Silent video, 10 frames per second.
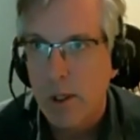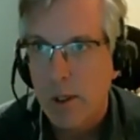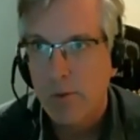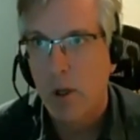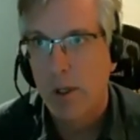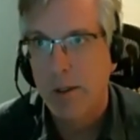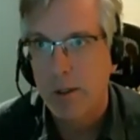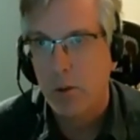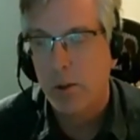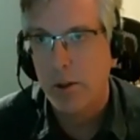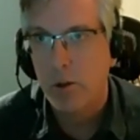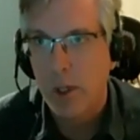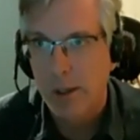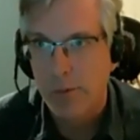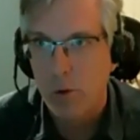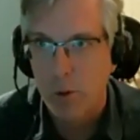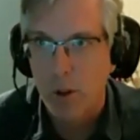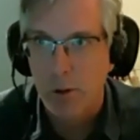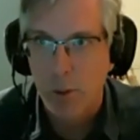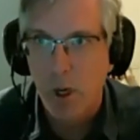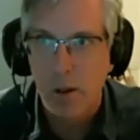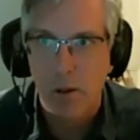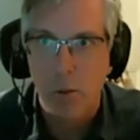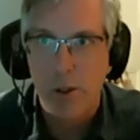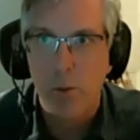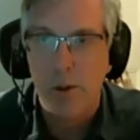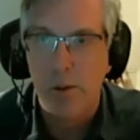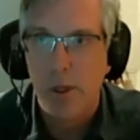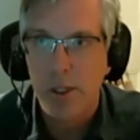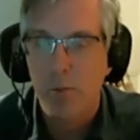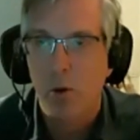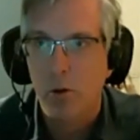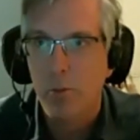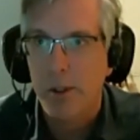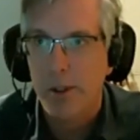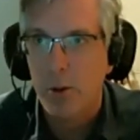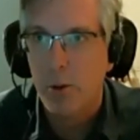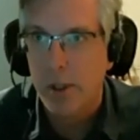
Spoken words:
flocked to a new platform called Parler, which was much more open to an